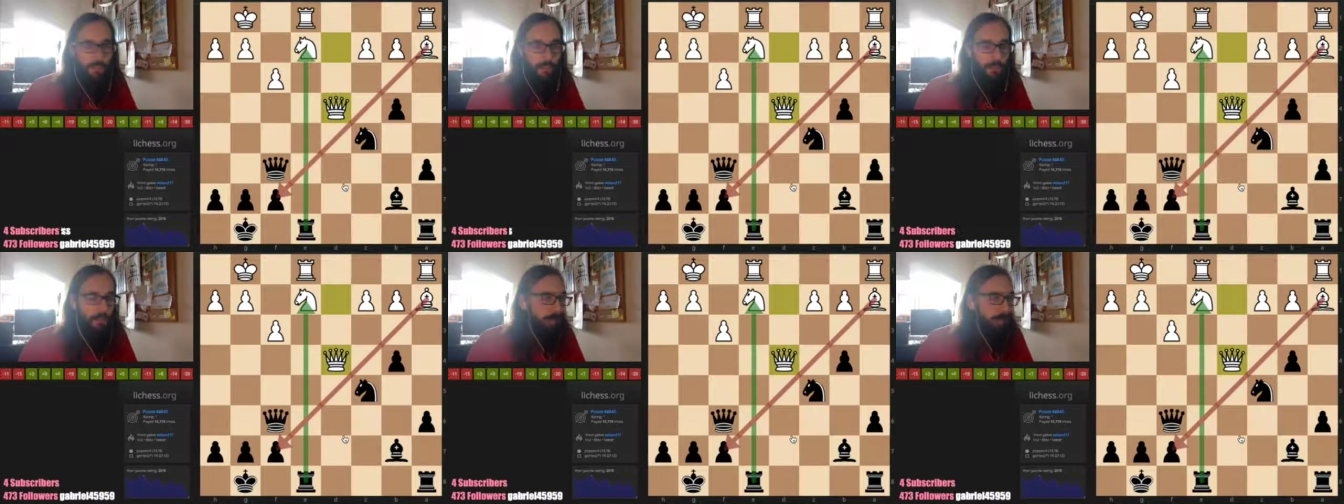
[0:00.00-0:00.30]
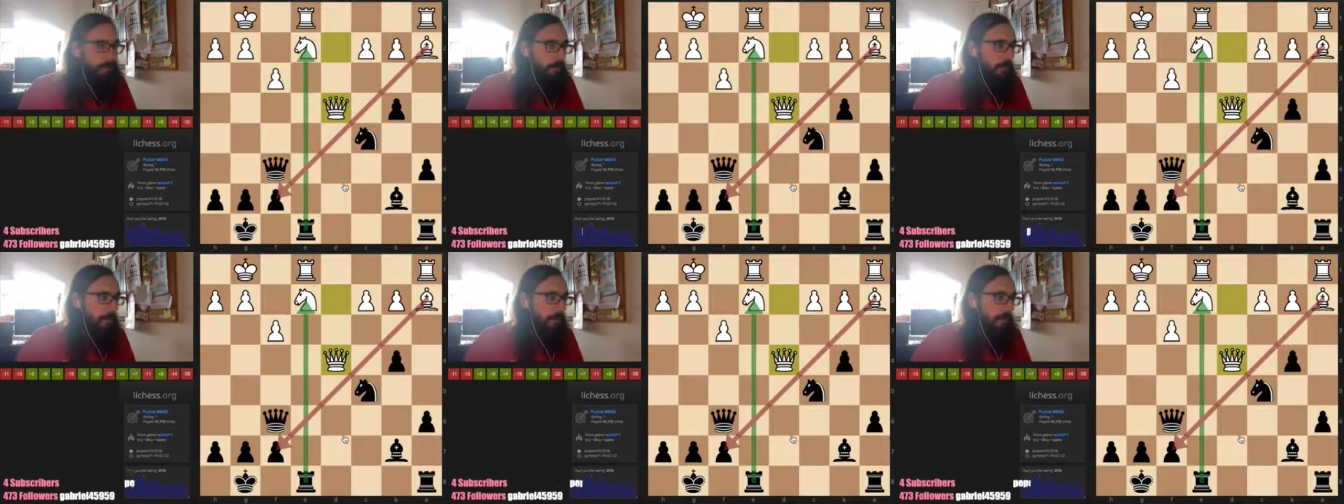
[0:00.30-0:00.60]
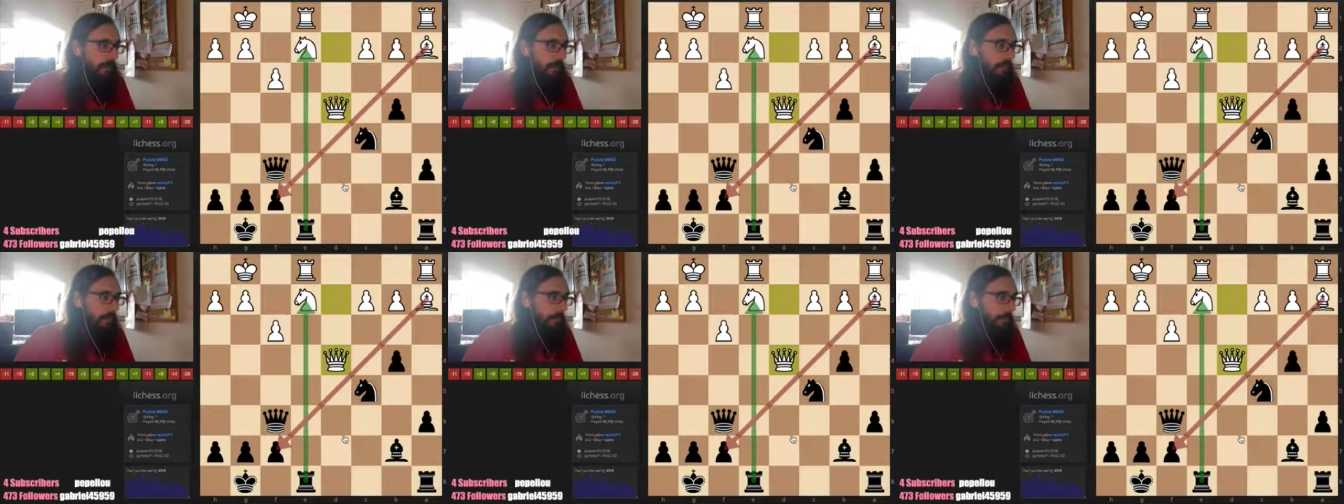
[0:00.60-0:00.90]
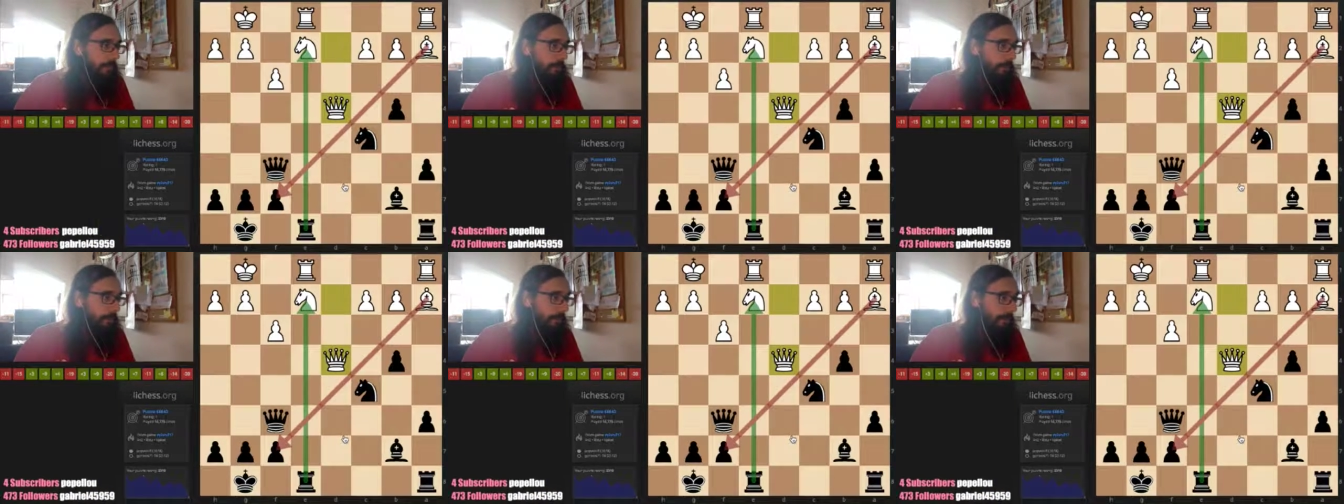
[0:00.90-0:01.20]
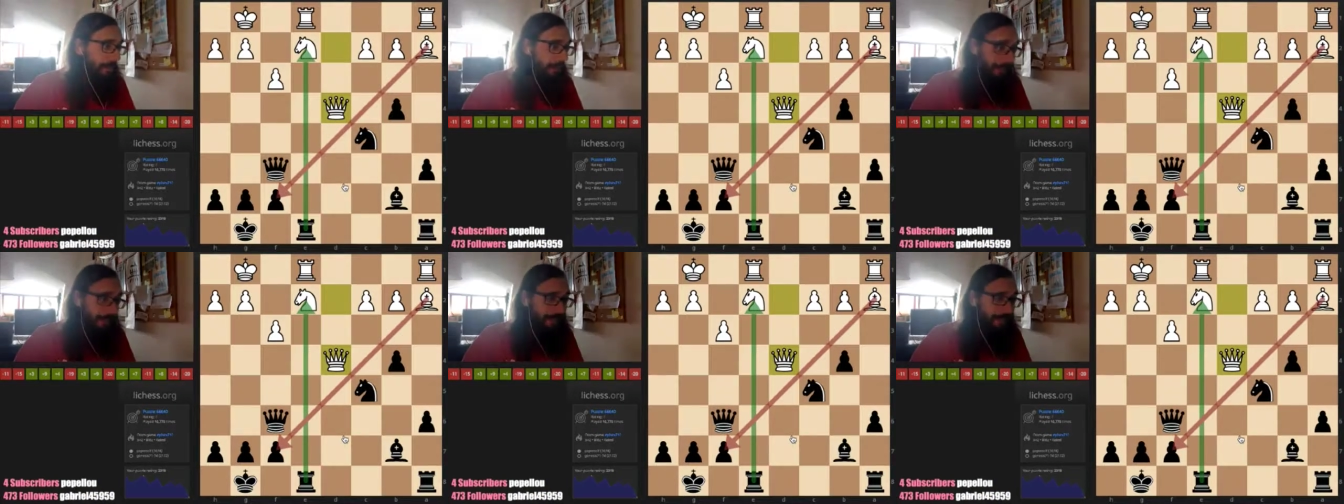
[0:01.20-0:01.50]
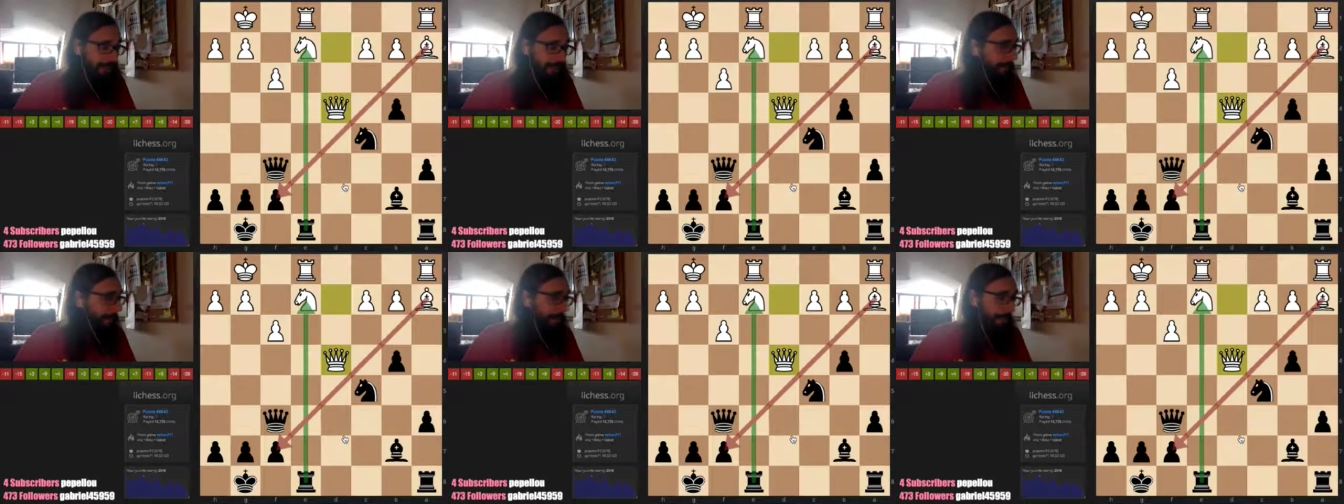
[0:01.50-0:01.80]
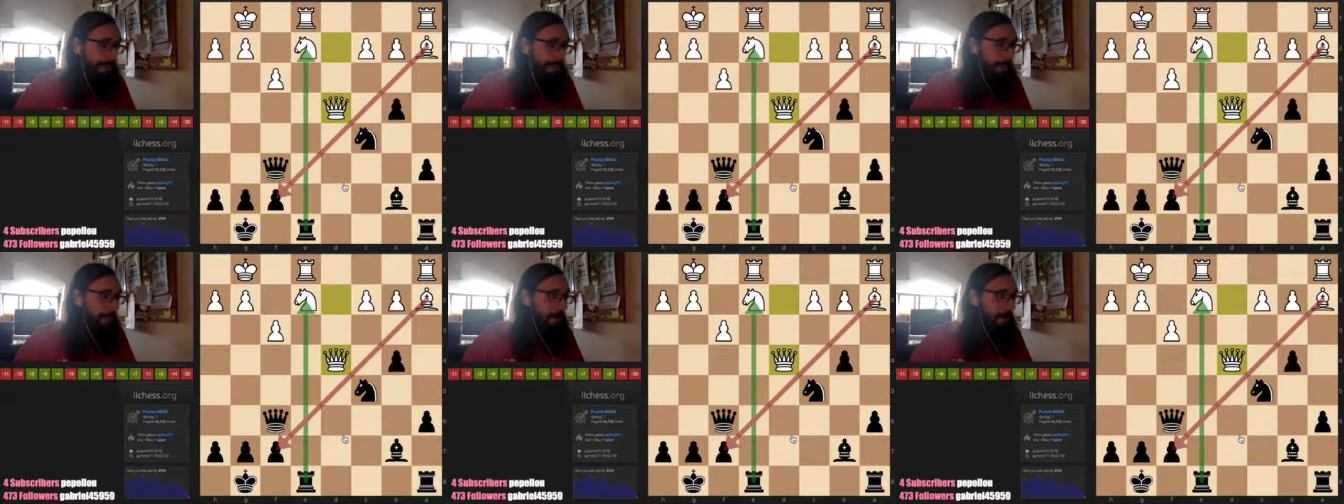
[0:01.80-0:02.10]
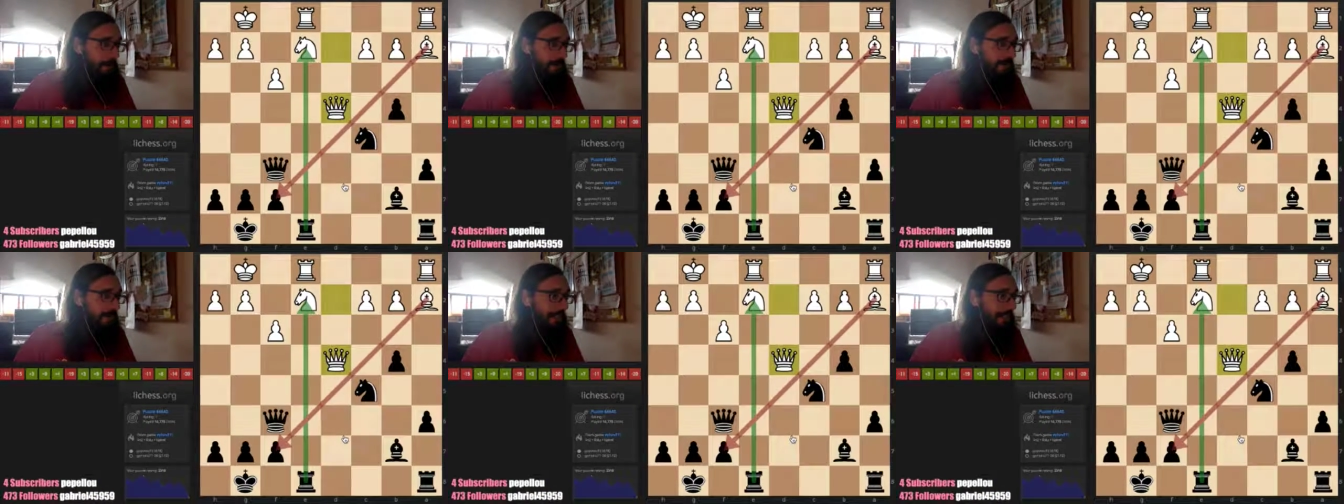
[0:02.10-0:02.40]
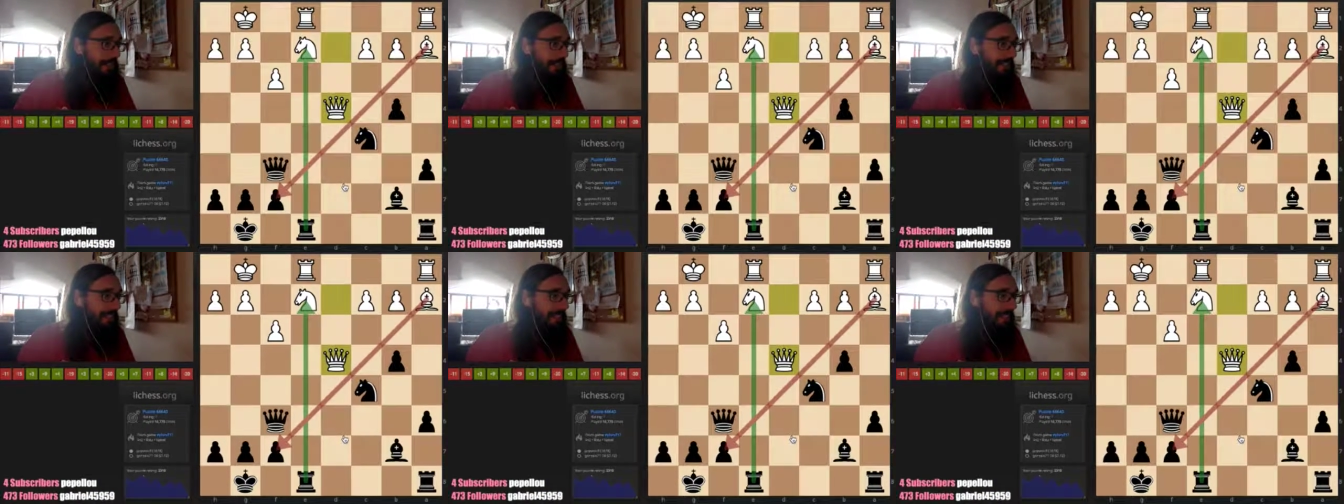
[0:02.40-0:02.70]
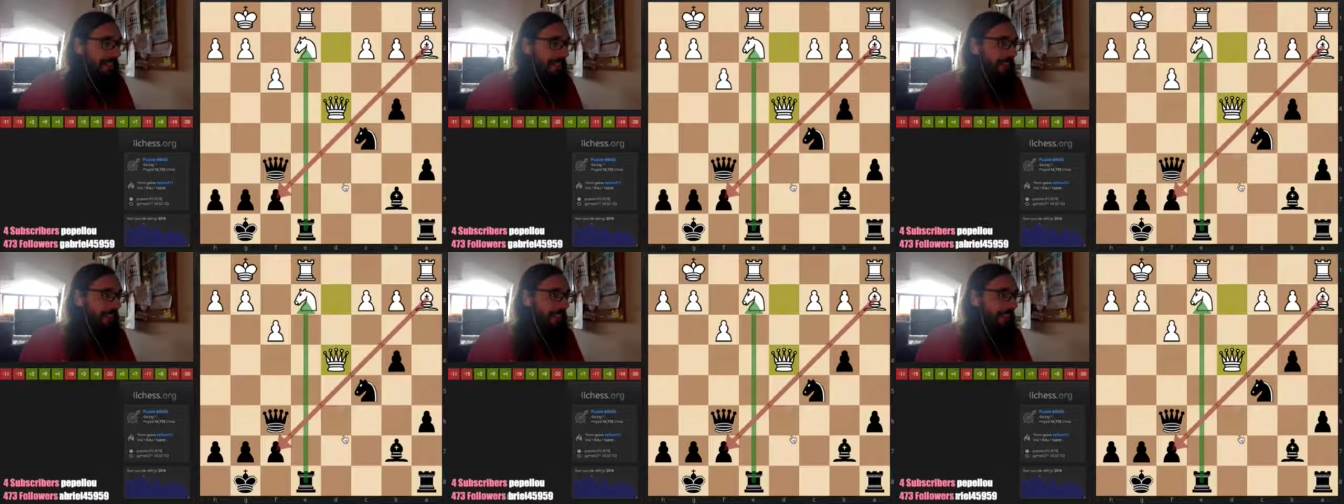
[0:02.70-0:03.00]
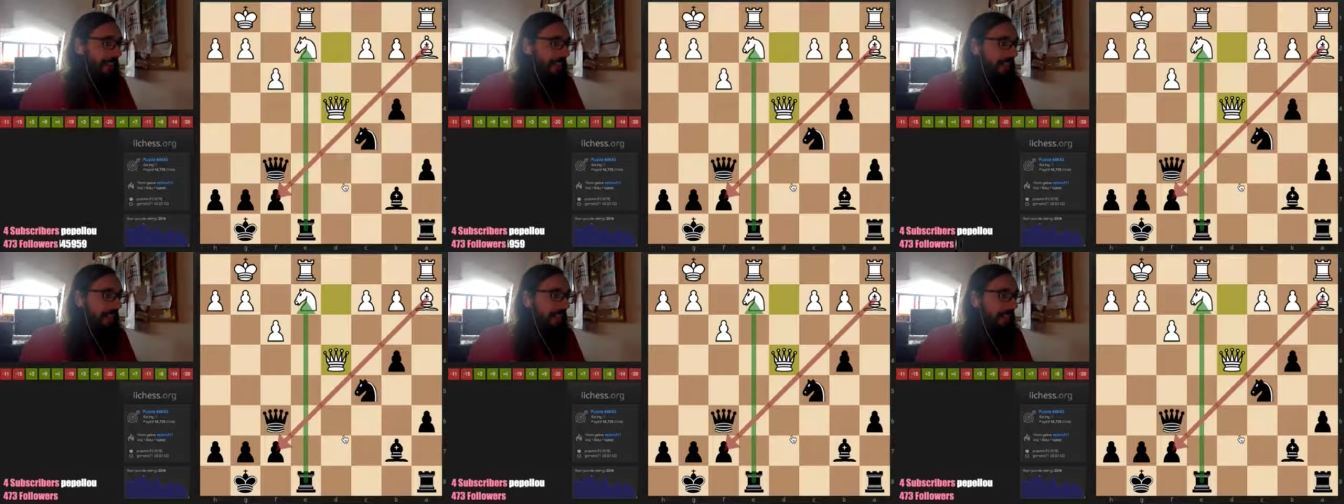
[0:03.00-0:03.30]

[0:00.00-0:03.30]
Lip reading: Not so hard to see. It's the only check he has.